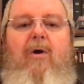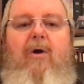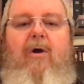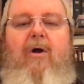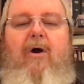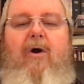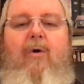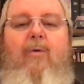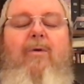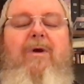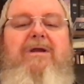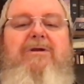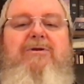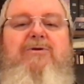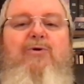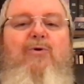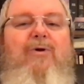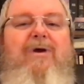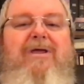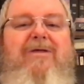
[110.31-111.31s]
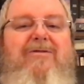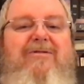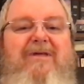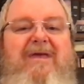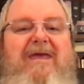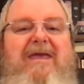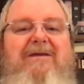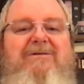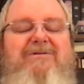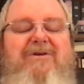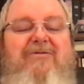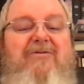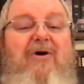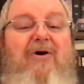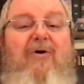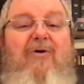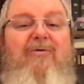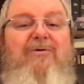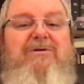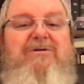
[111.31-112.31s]
are we doing things that the
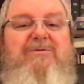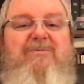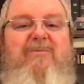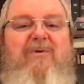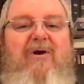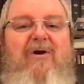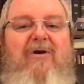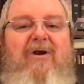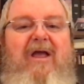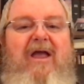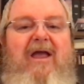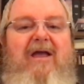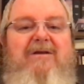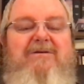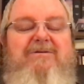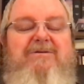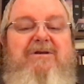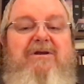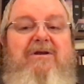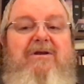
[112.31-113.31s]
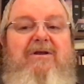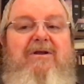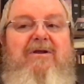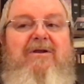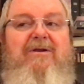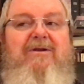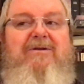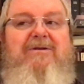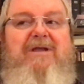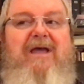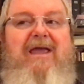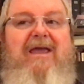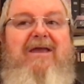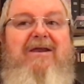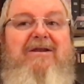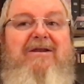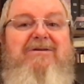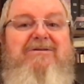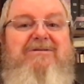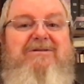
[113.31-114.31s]
Holy Spirit has
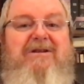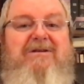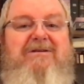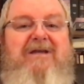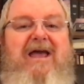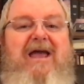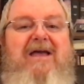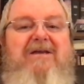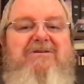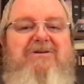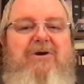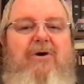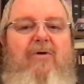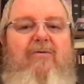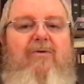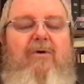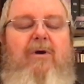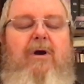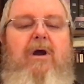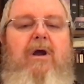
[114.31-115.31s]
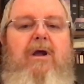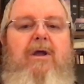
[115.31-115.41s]
taken us to task over,